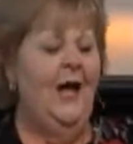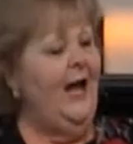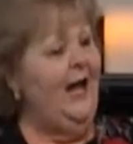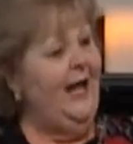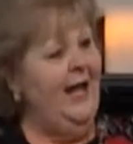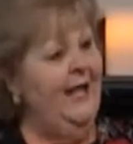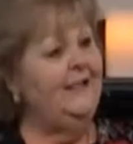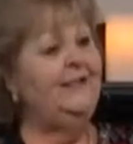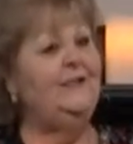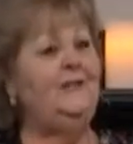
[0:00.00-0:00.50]

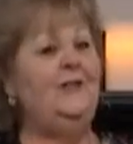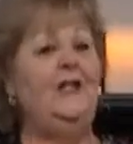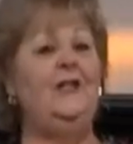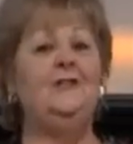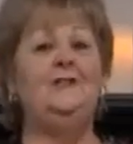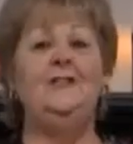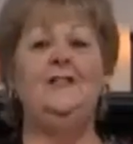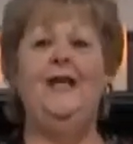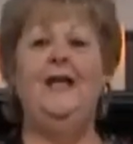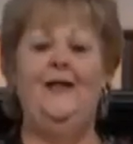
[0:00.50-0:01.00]
I had it
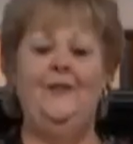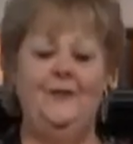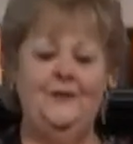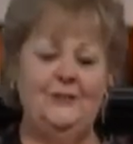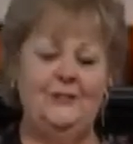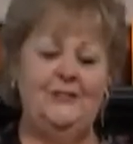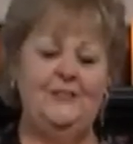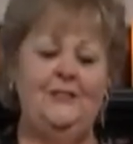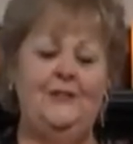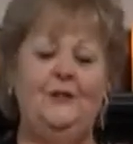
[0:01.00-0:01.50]
all
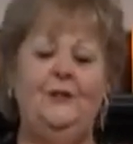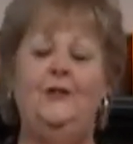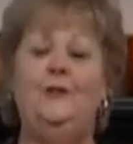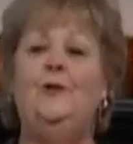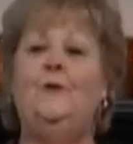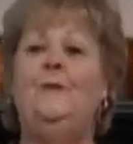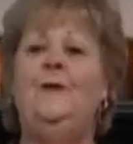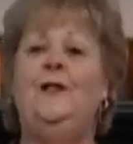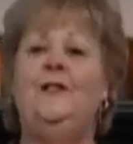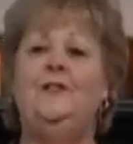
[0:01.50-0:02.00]
together. She
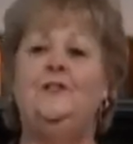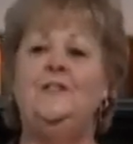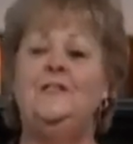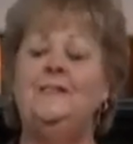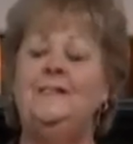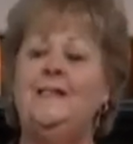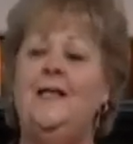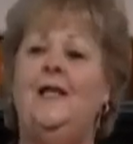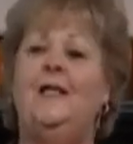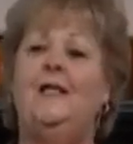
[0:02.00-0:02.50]
turned to me and
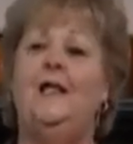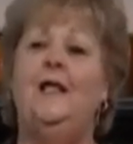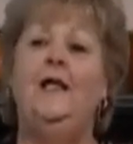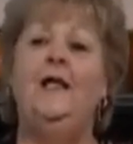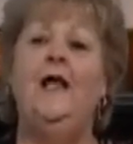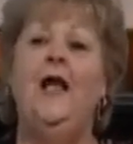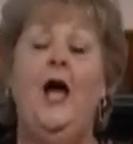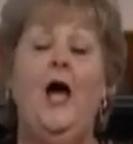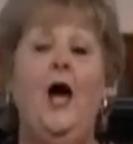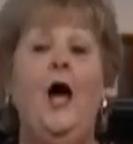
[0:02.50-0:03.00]
she said,
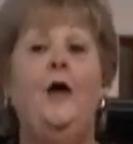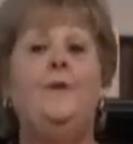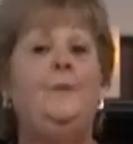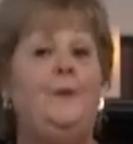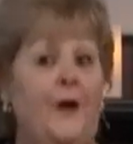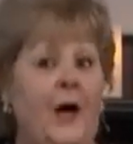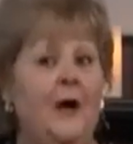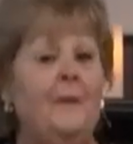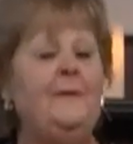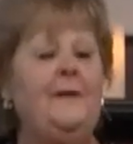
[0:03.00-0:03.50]
I
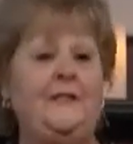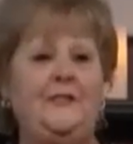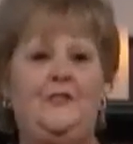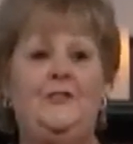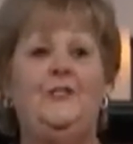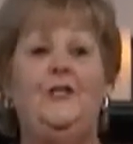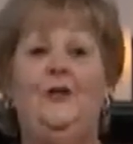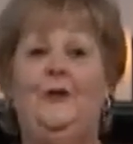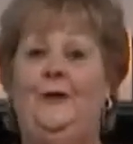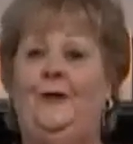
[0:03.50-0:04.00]

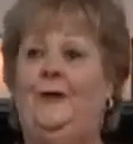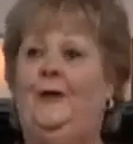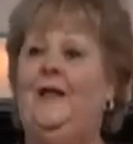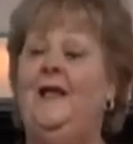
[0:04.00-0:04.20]
promise you,